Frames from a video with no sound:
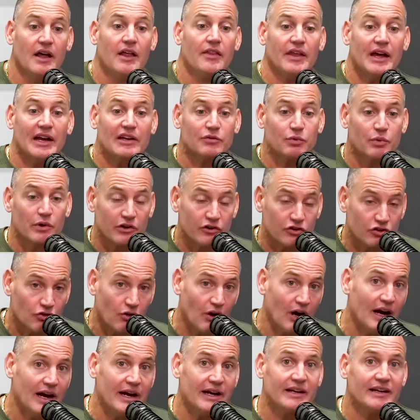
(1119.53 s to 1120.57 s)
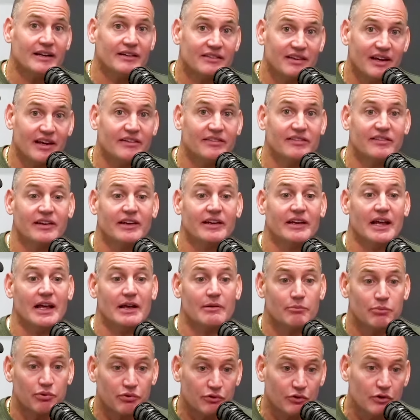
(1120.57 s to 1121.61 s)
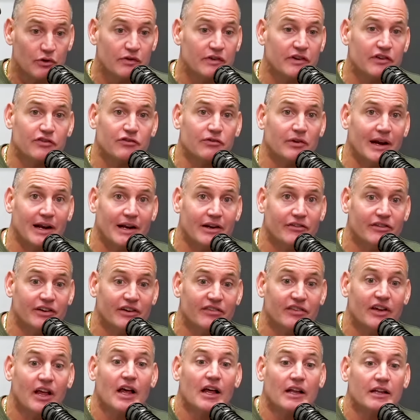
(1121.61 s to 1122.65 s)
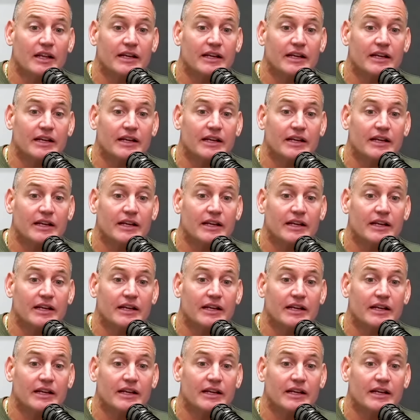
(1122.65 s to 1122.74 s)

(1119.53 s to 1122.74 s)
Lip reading: That's where tried, tested, and proven strategies